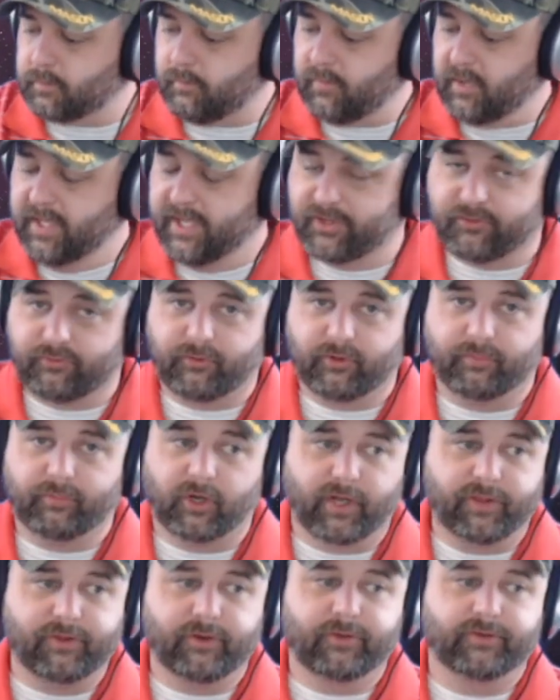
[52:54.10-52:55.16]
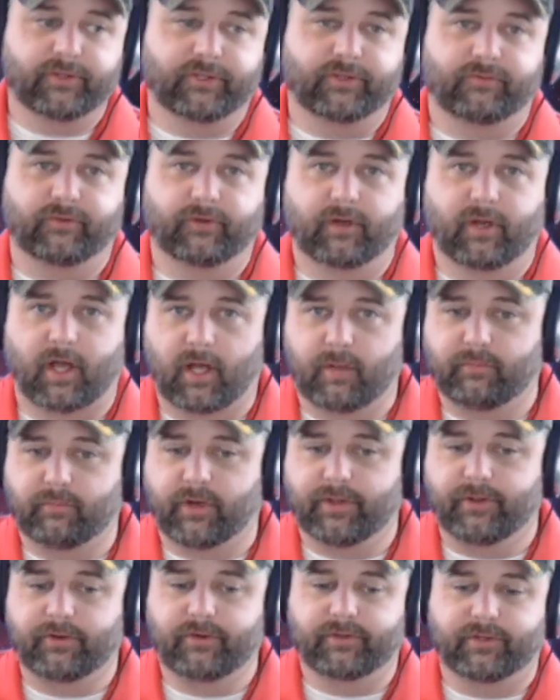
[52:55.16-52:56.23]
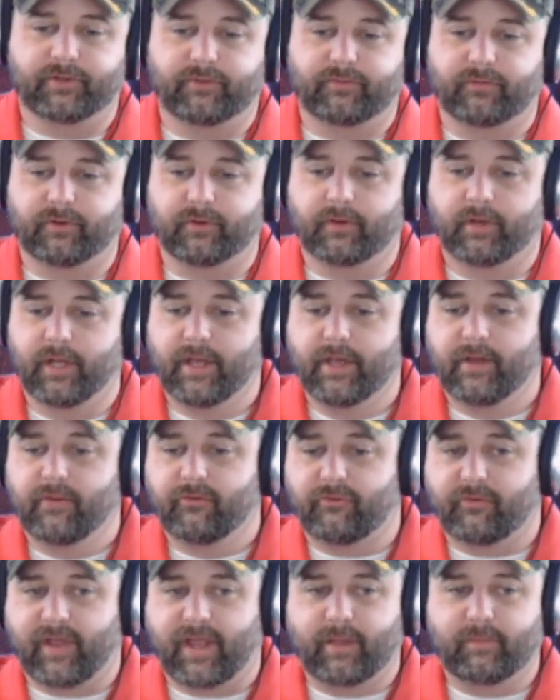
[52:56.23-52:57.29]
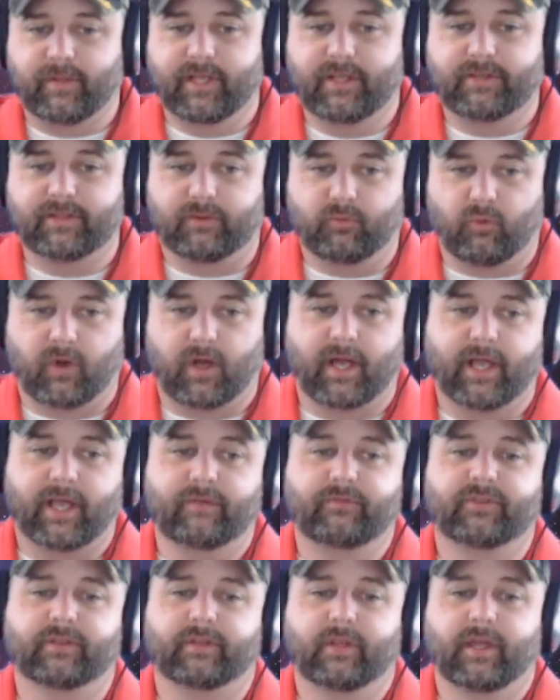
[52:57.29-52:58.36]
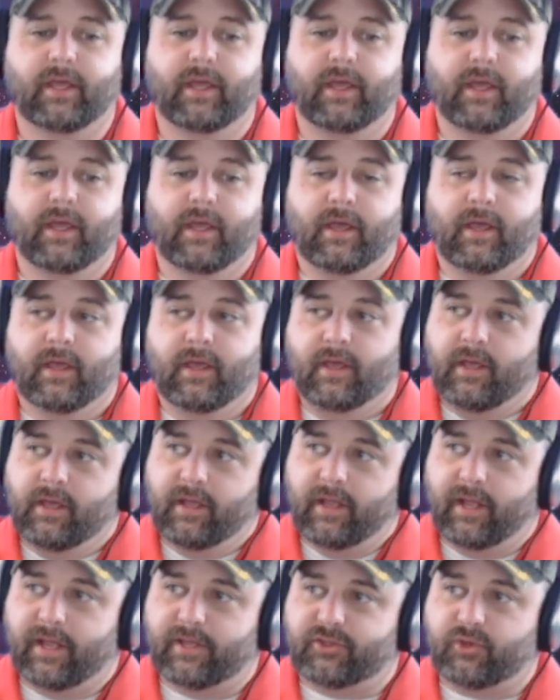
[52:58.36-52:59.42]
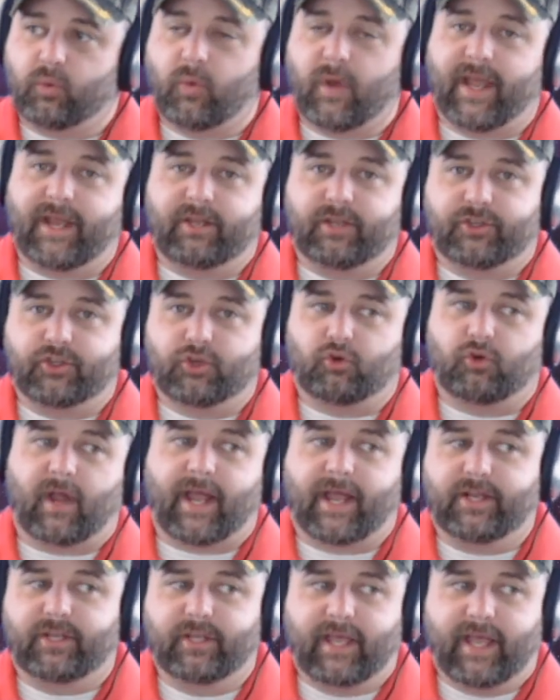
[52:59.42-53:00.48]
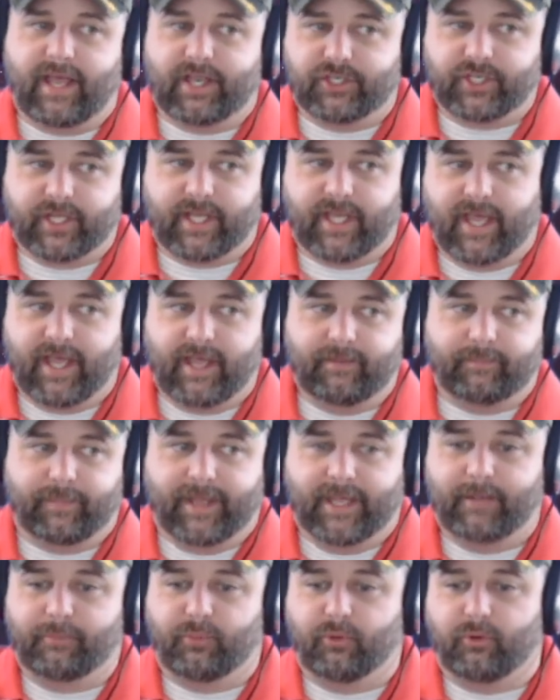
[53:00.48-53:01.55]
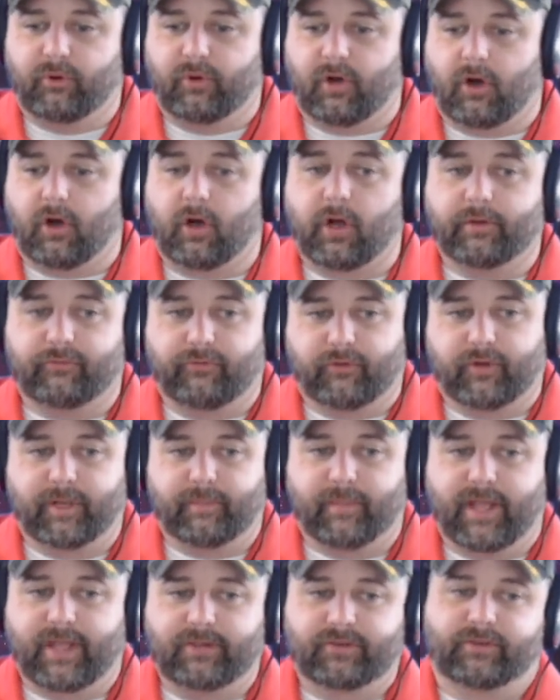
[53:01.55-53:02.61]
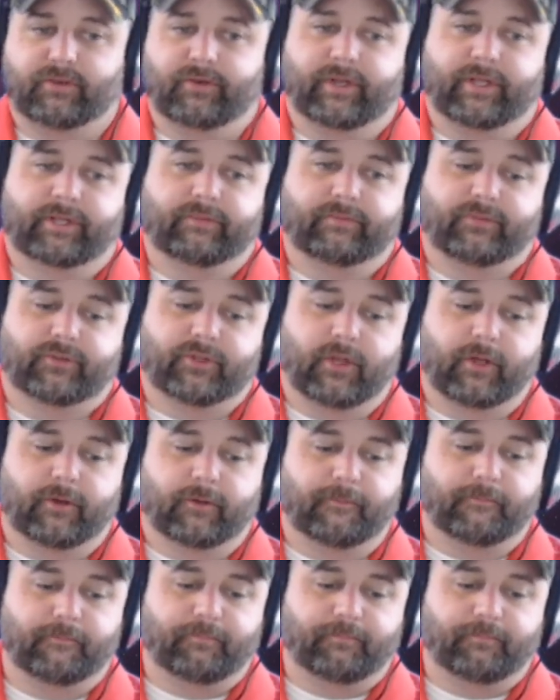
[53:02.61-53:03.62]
It's for brothers, it's for non-brothers, it's for families and wives, and it's a way to try to educate people on Freemasonry. So,